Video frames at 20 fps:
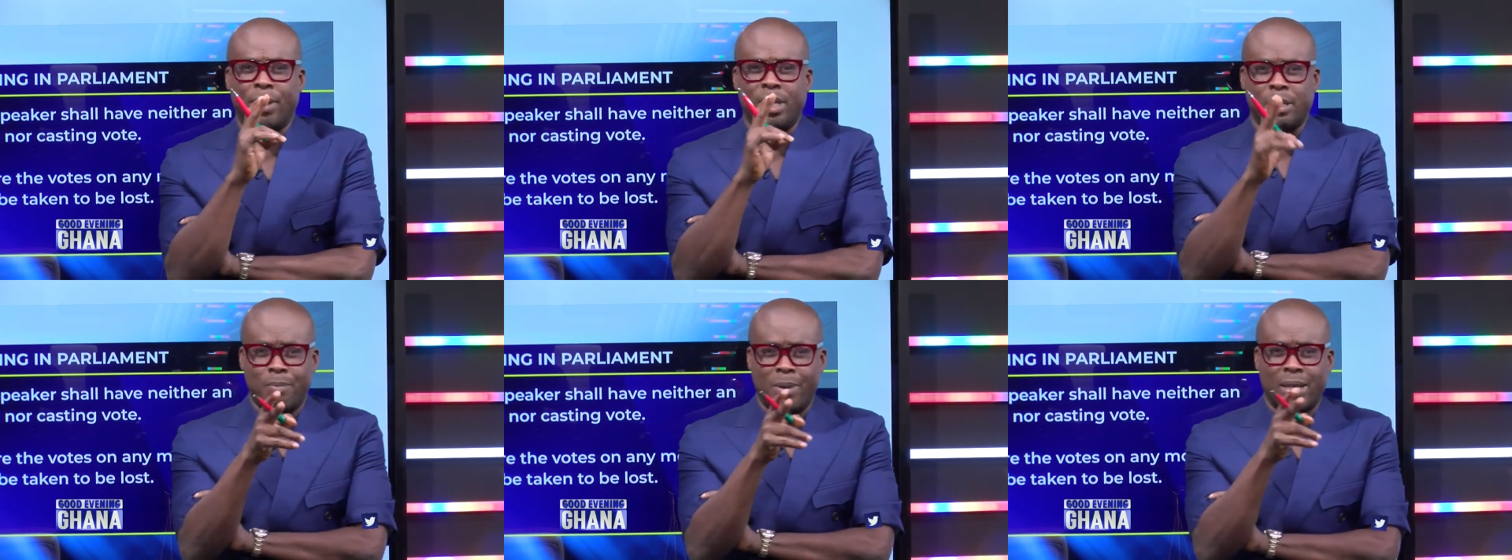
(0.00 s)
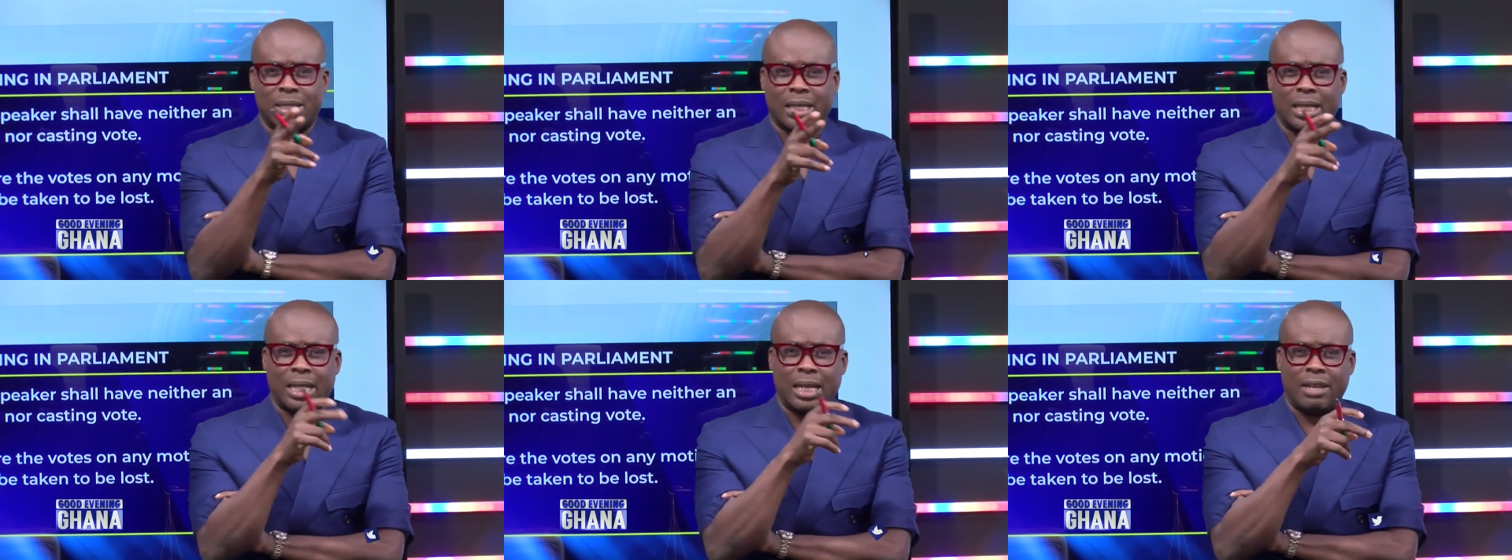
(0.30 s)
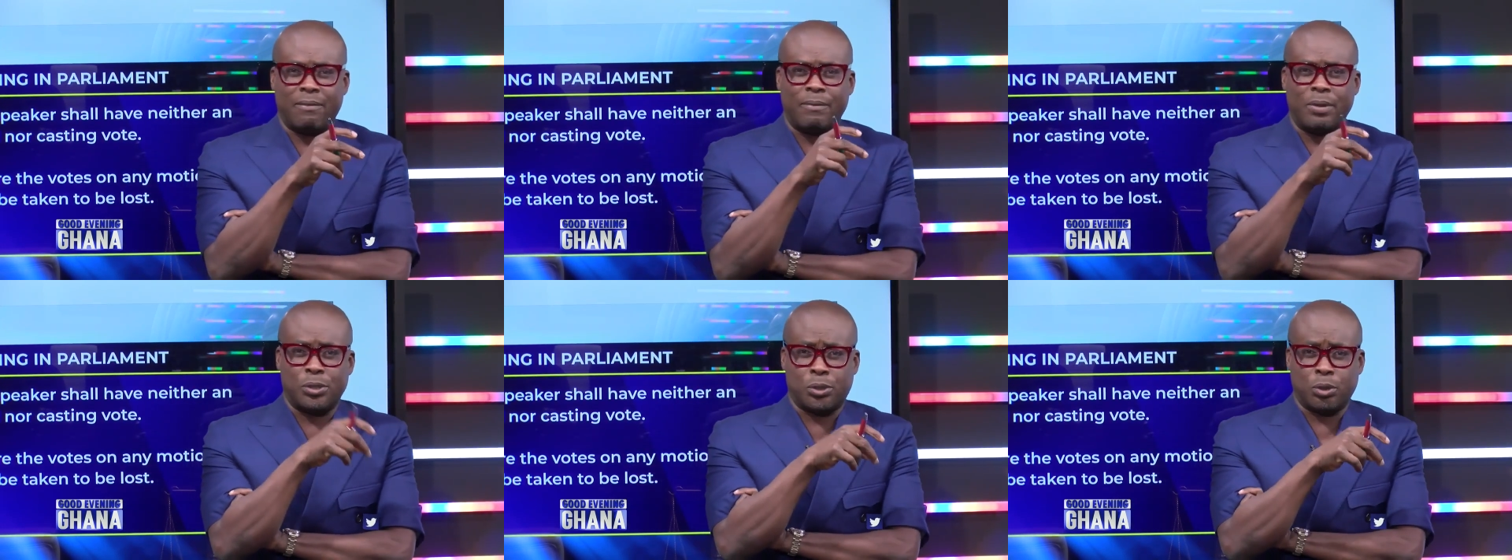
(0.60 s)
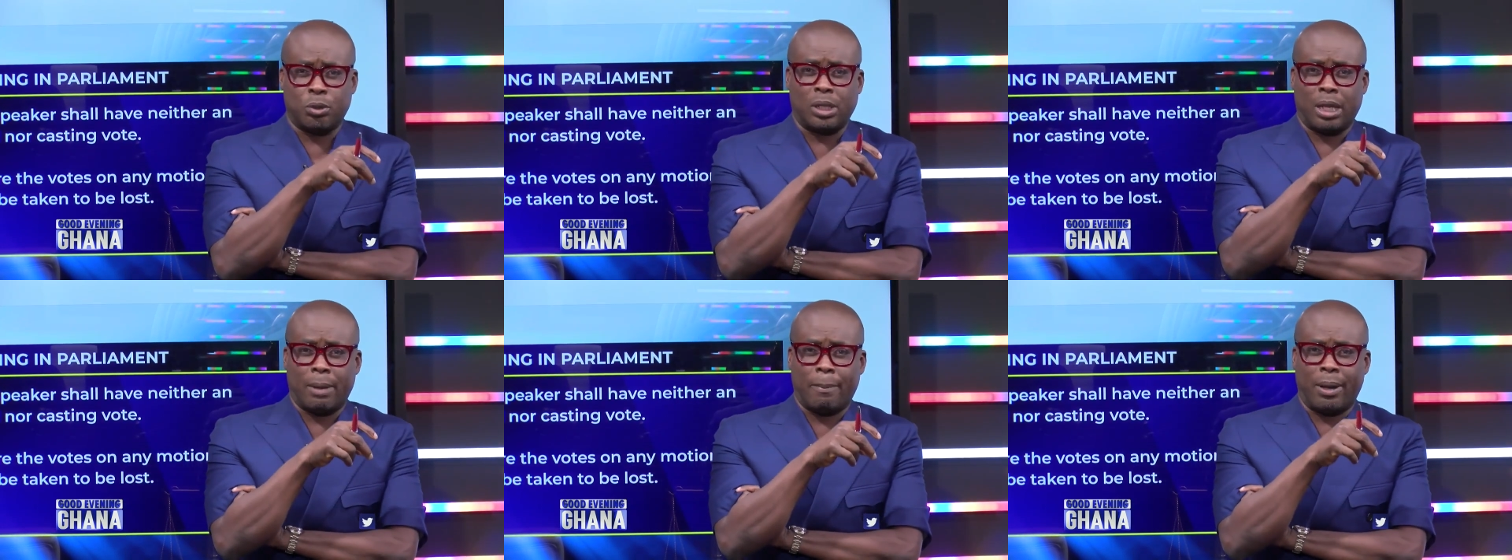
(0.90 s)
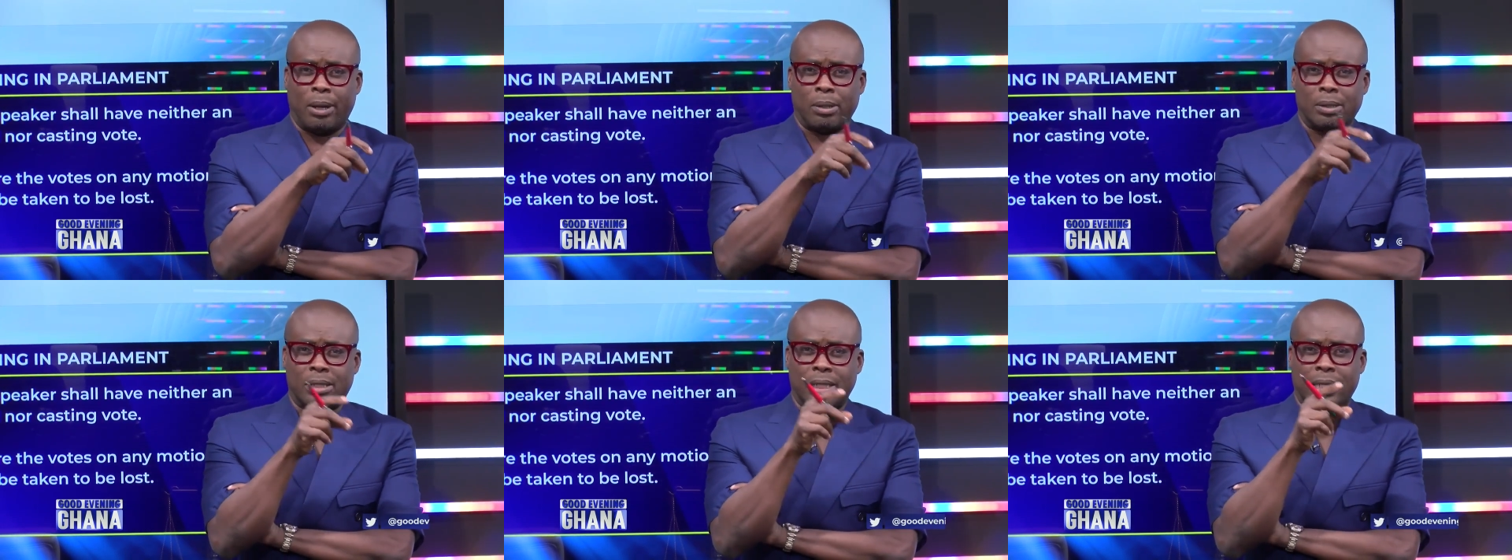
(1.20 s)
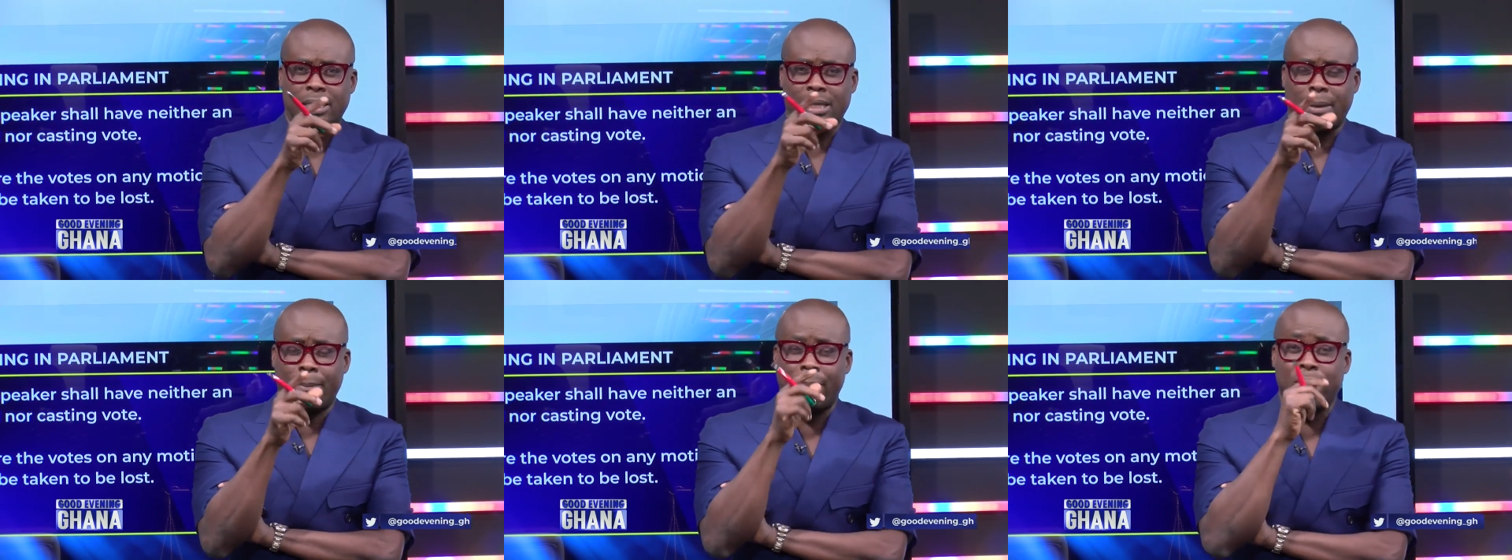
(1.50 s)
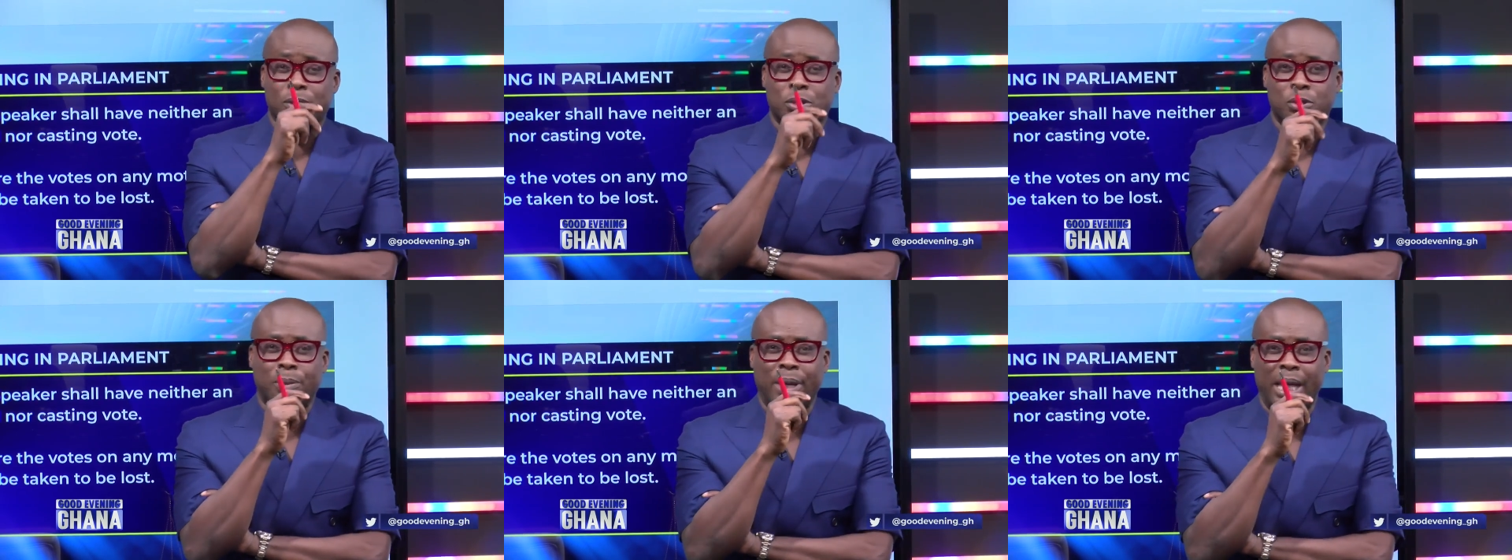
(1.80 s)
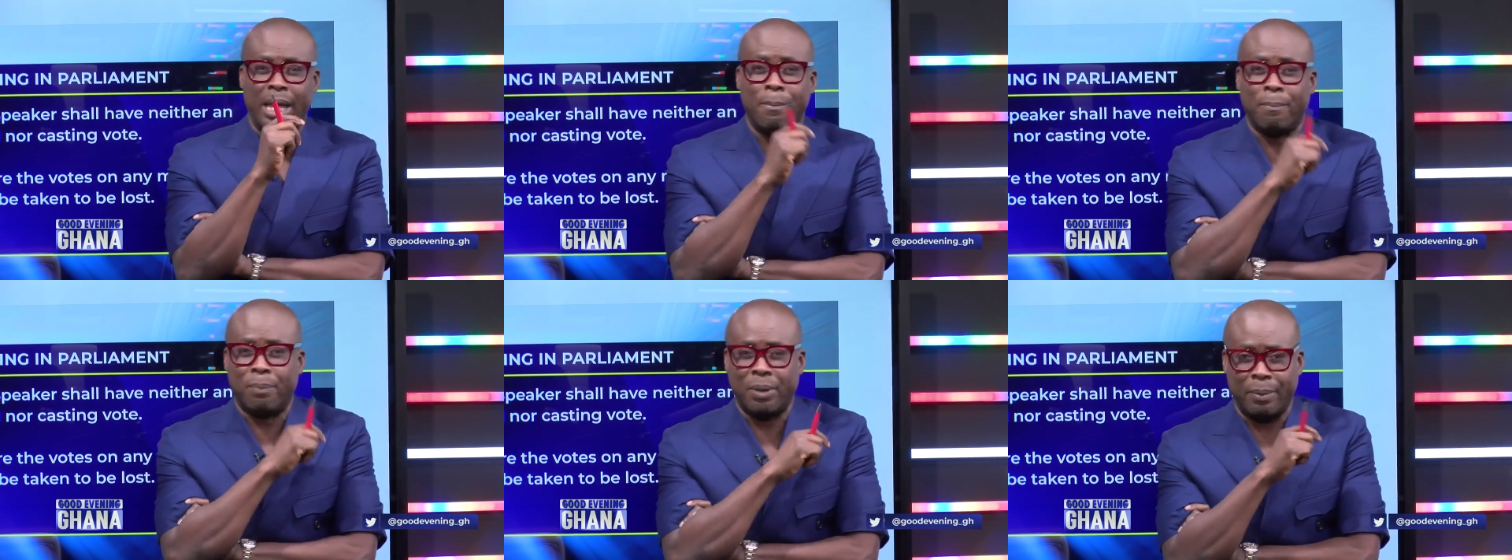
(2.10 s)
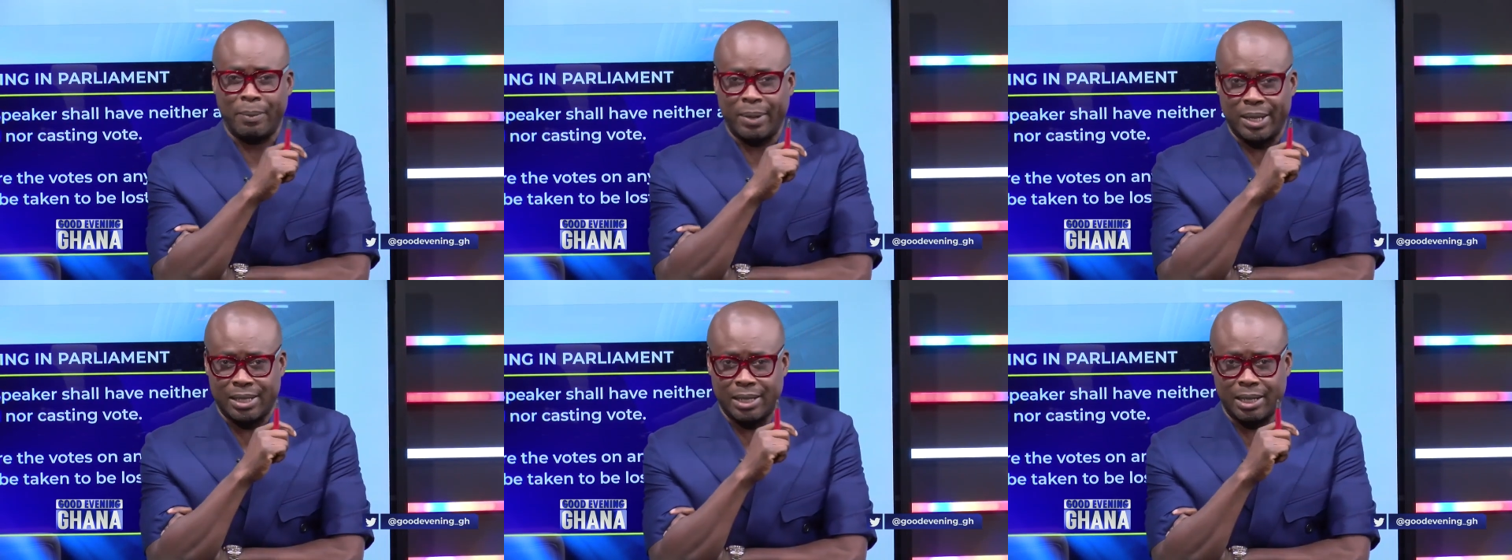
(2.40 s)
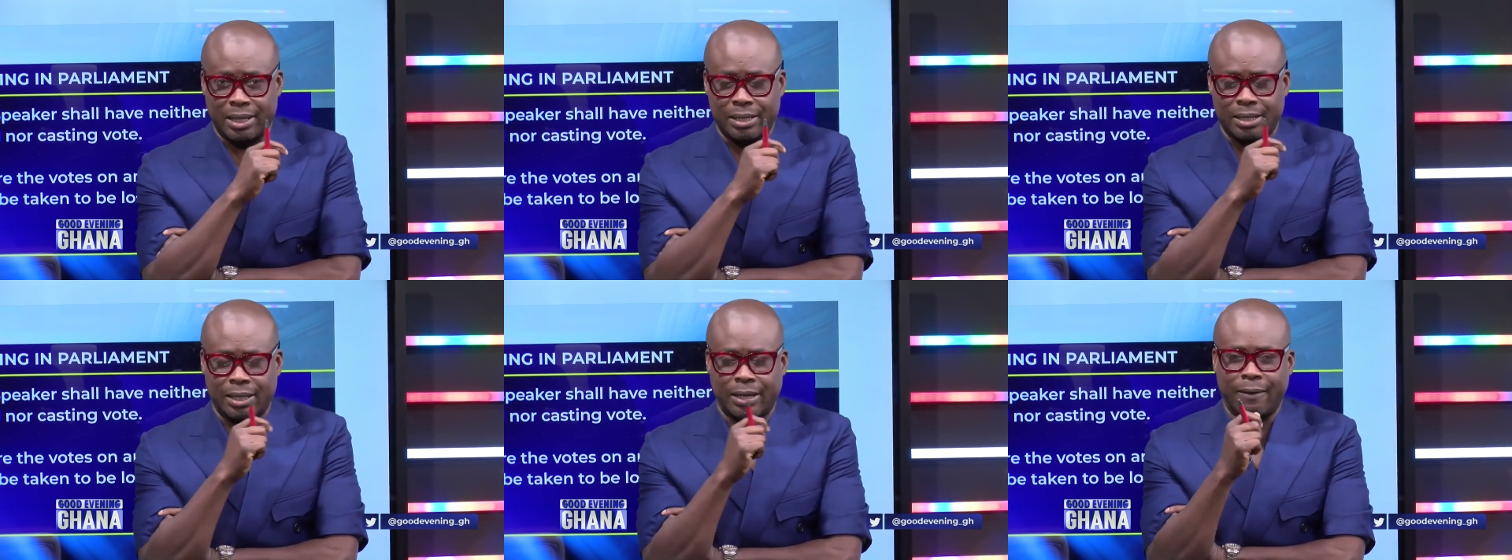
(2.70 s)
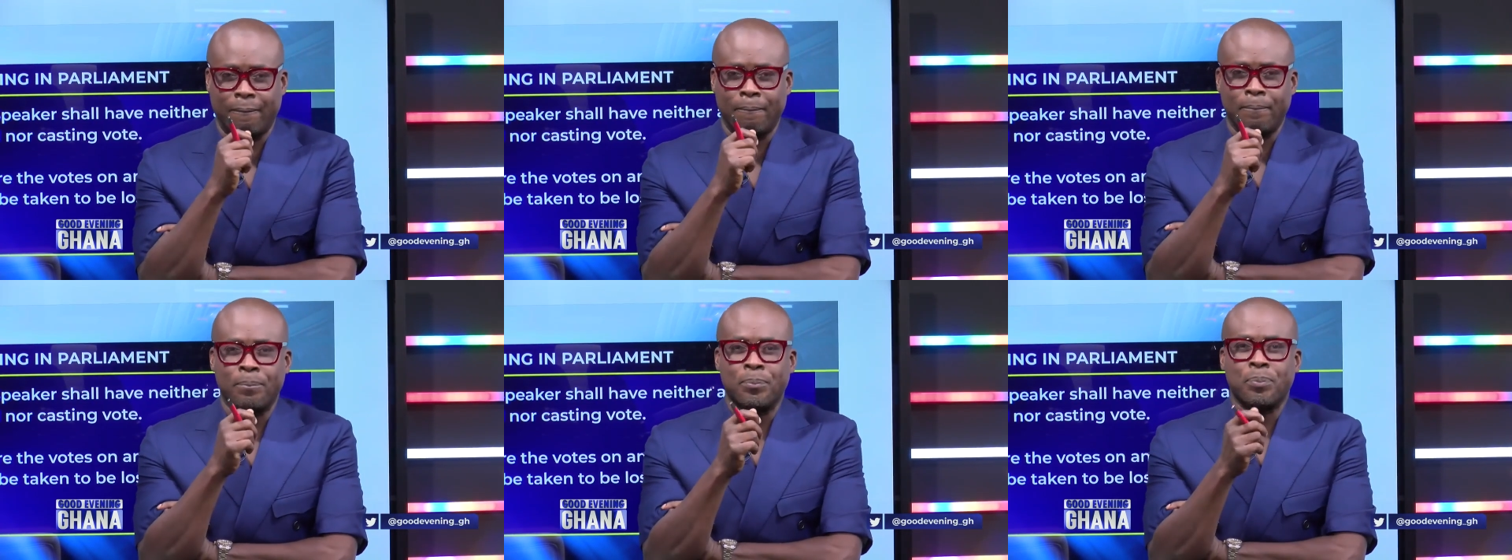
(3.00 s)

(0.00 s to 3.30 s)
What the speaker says: matter that they've been told about is about to be implemented, isn't it?